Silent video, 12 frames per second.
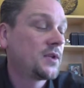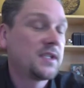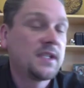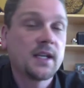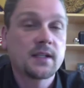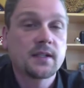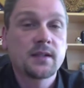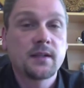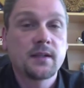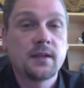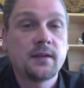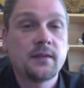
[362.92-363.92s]
6th
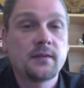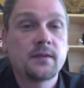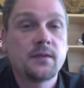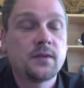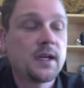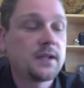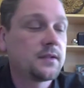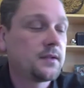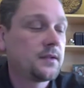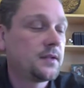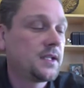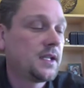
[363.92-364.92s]
of
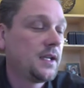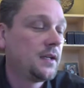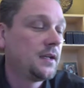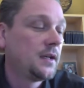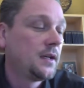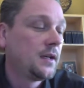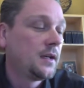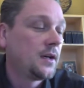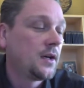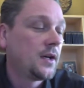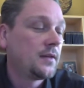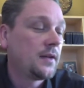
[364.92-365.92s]
2013
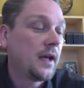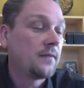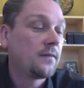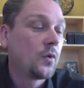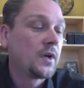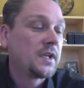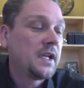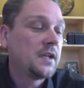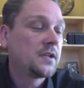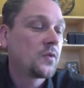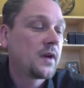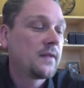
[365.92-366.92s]
at
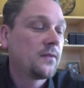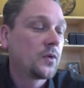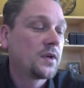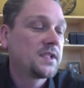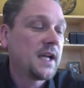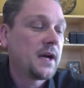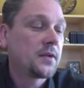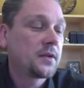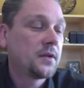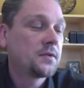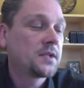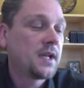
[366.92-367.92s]
1424
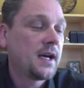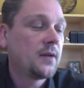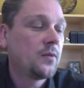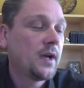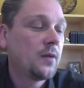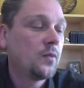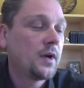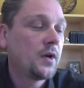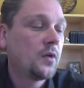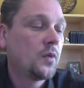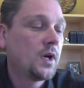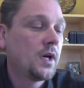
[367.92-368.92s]
South Coast Highway
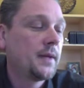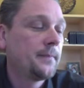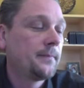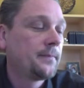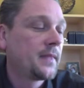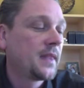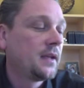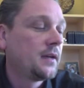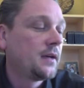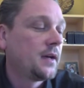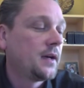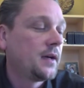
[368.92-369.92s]
101.
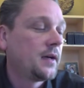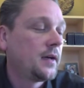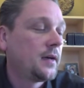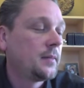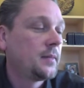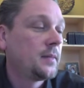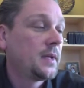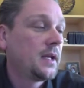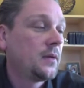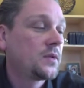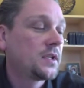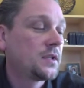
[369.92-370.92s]

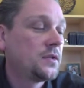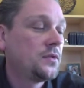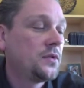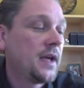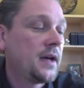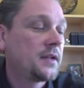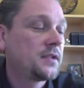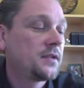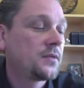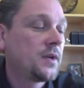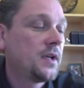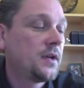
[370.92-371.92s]
It was a
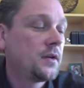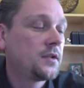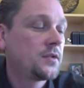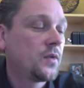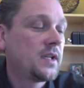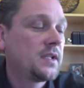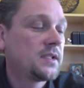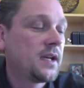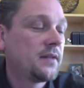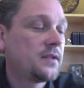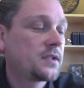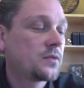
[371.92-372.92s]

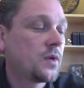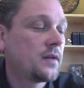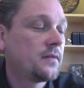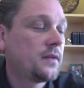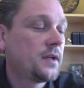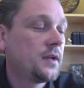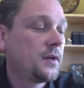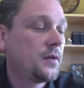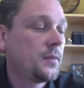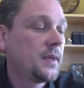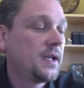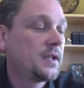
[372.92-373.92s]
2,327 square foot
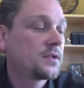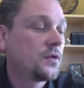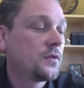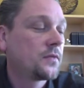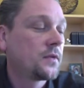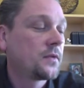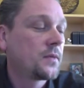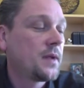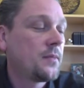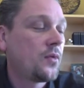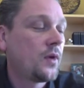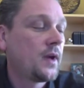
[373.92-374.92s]
home, and it sold for
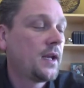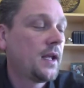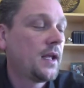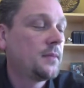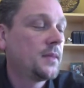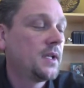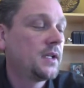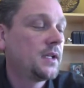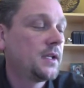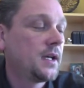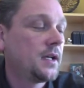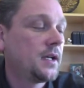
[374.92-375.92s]
$3.8 million.